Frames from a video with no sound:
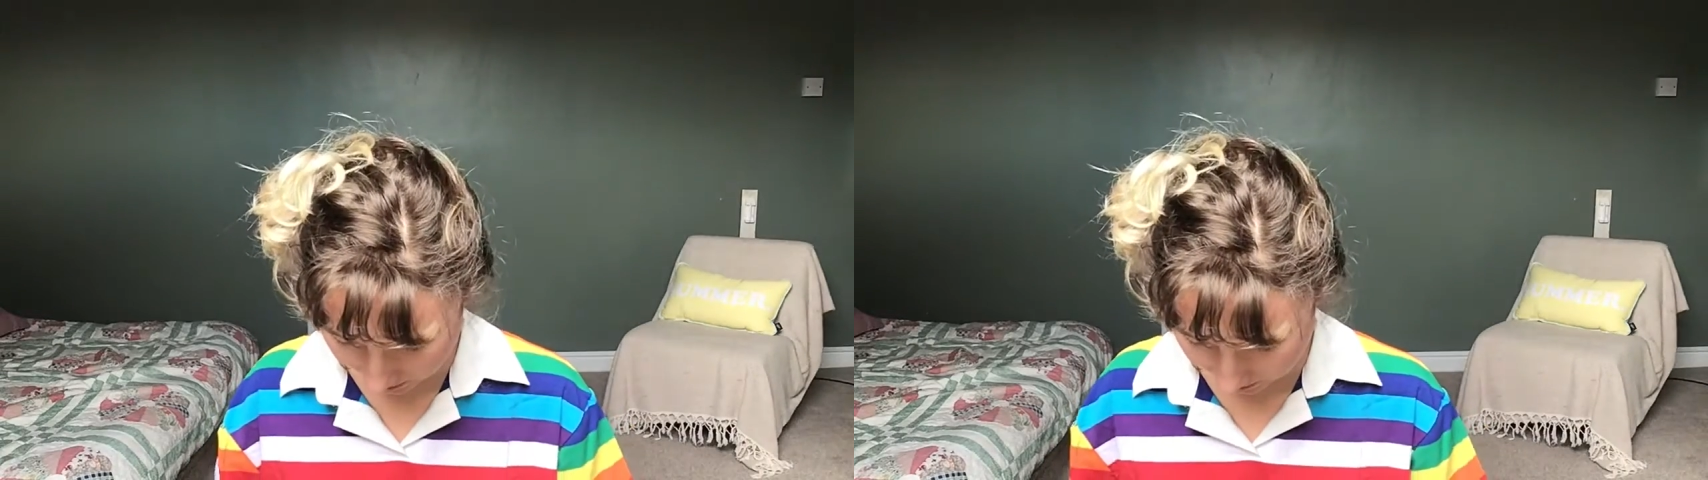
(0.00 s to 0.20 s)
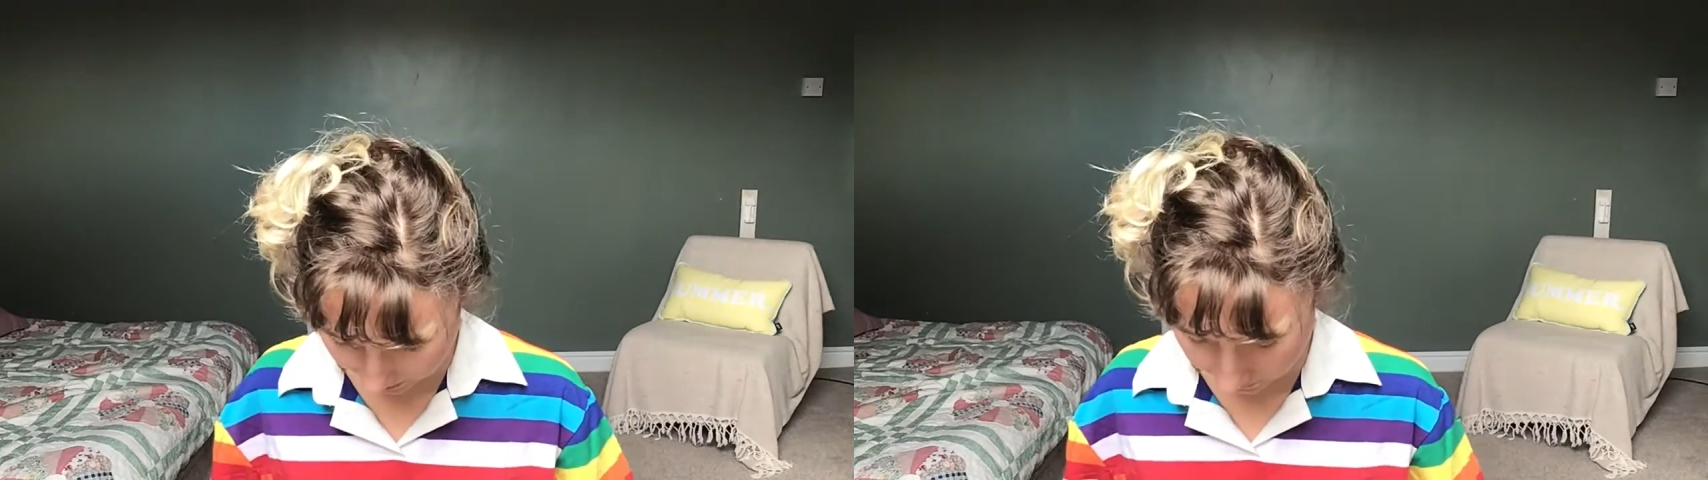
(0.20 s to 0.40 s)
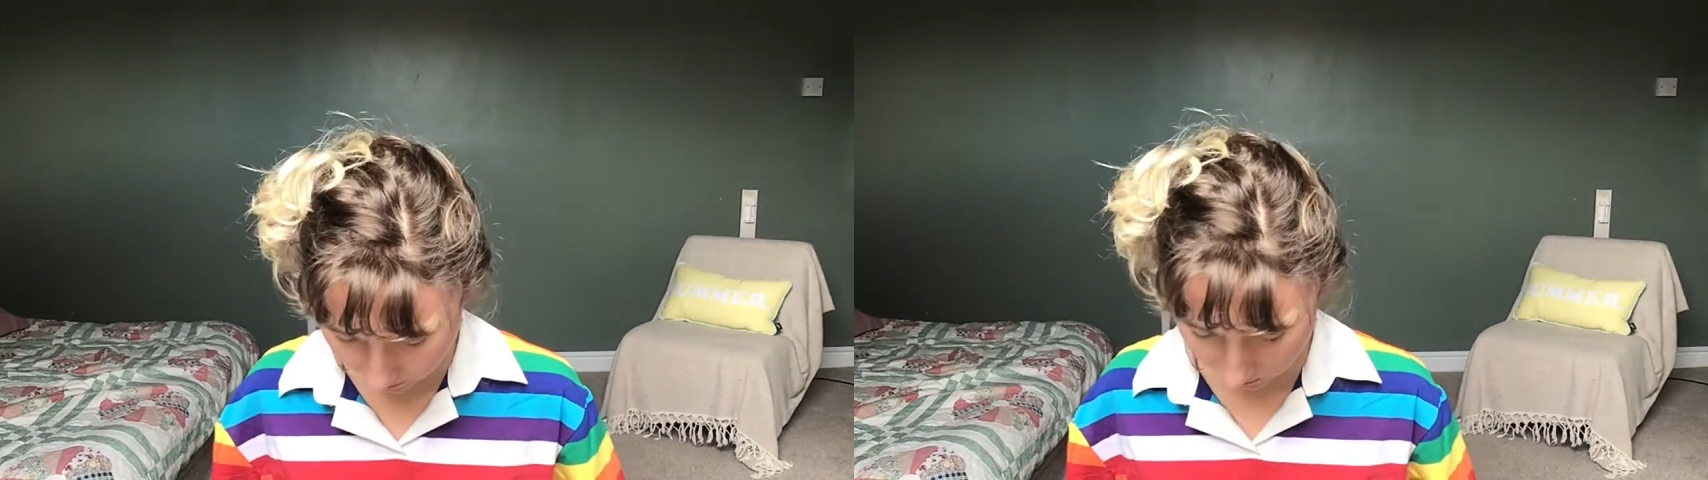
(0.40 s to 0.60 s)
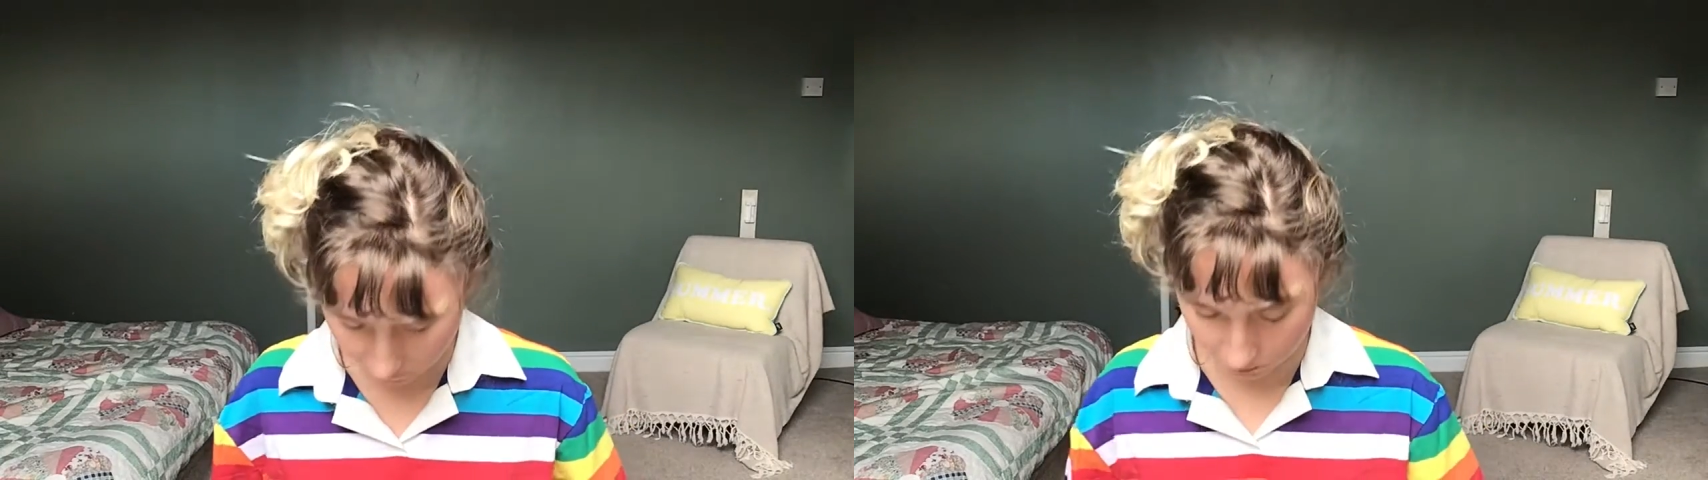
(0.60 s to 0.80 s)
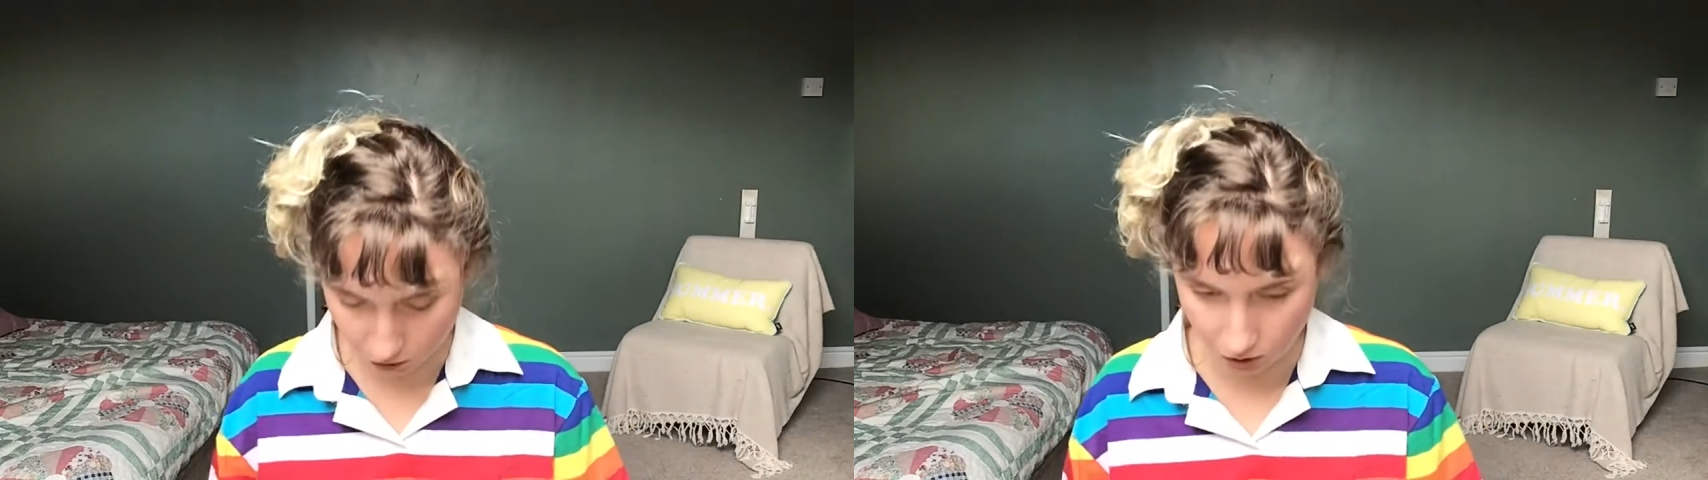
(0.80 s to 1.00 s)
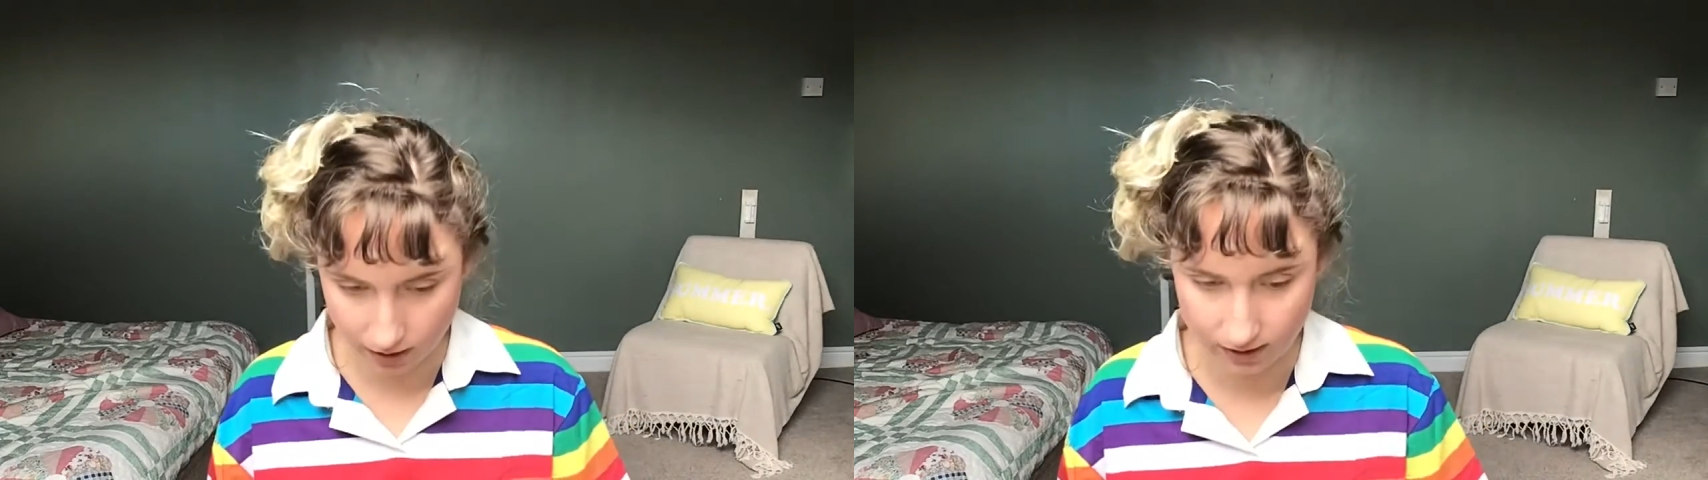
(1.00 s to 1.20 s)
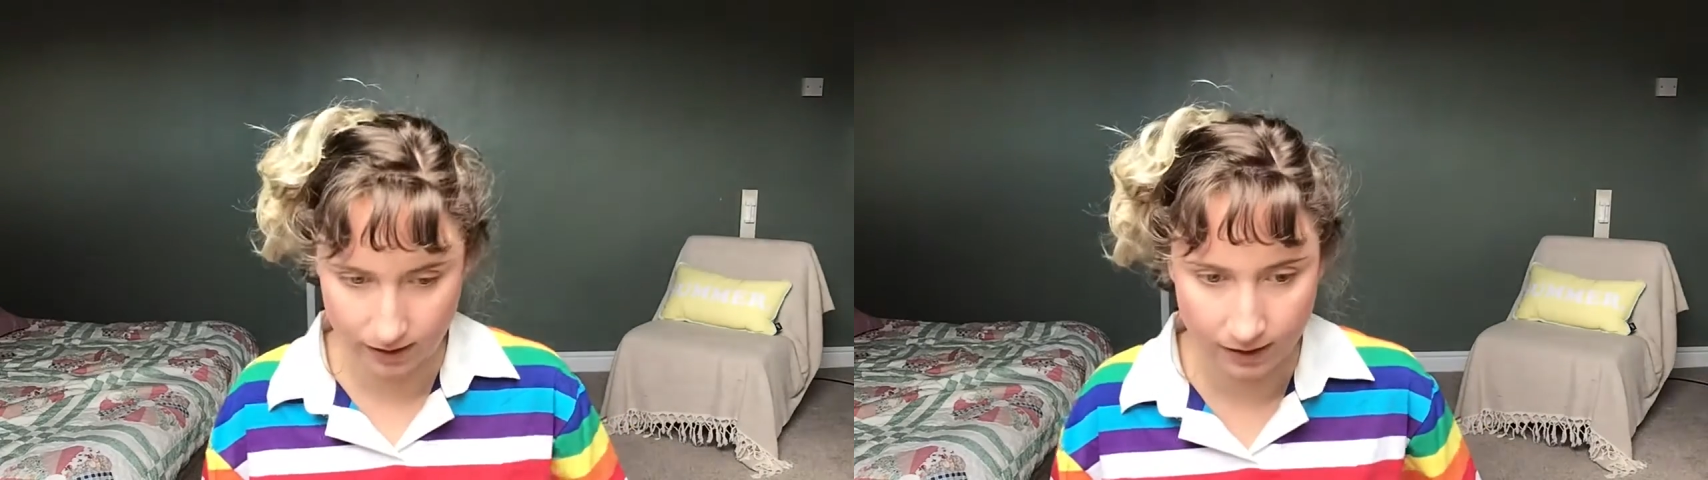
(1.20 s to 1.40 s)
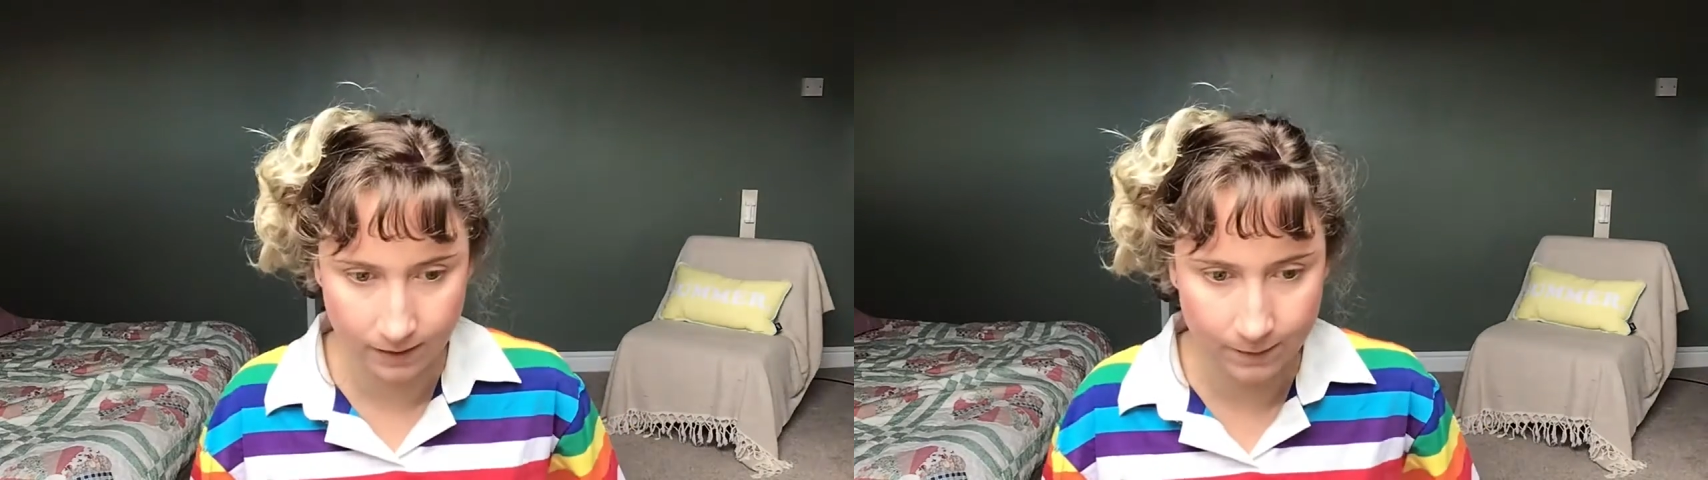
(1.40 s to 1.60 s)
It's very frustrating.